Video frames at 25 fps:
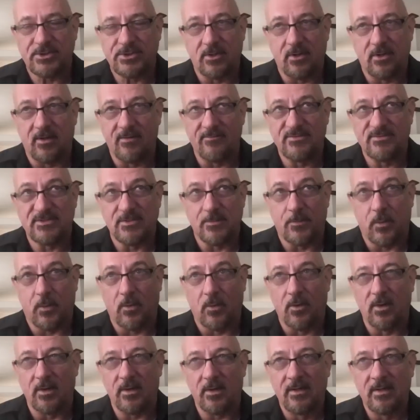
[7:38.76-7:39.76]
of
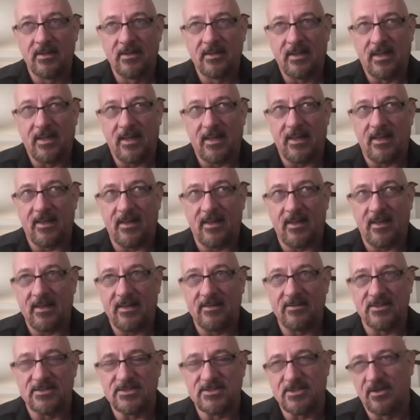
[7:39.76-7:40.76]
support
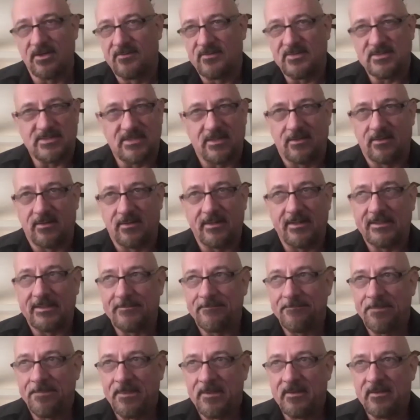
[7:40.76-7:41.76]
in the service area.
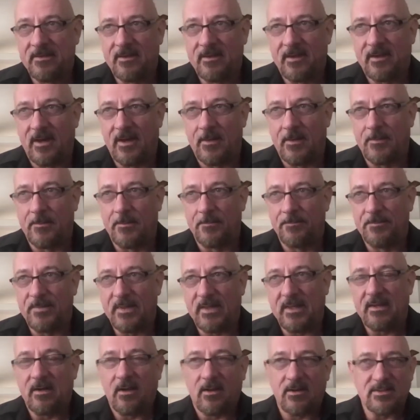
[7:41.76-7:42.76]

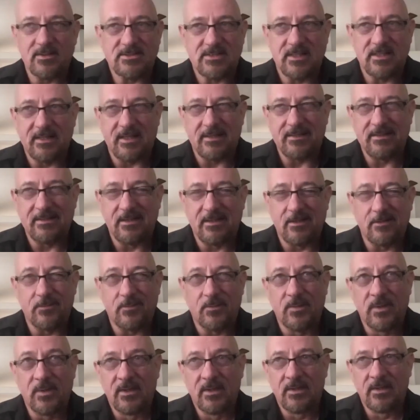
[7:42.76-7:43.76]
And honestly,
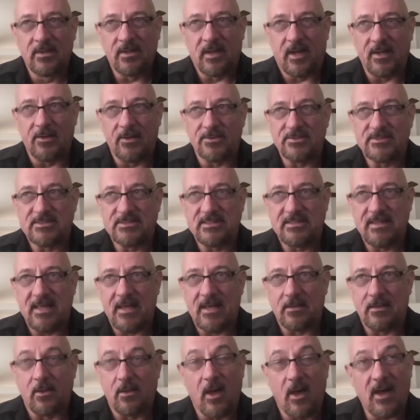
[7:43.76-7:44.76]
I don't see
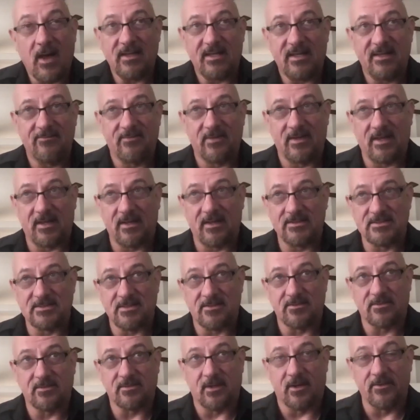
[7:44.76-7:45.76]
that a lot, even
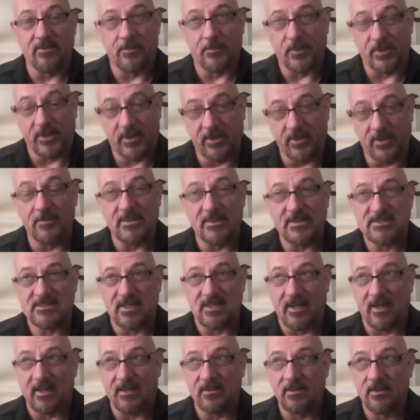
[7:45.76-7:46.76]
on the procurement
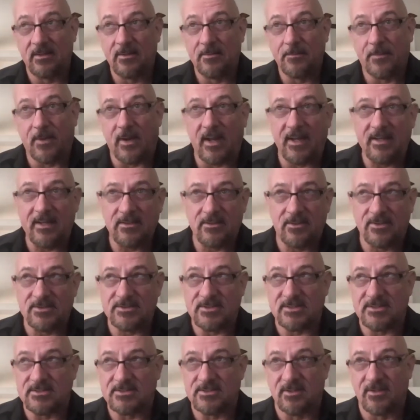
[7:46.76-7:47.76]
side, buying goods
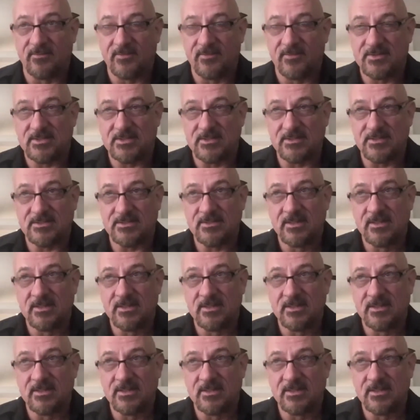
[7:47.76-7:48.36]
and services.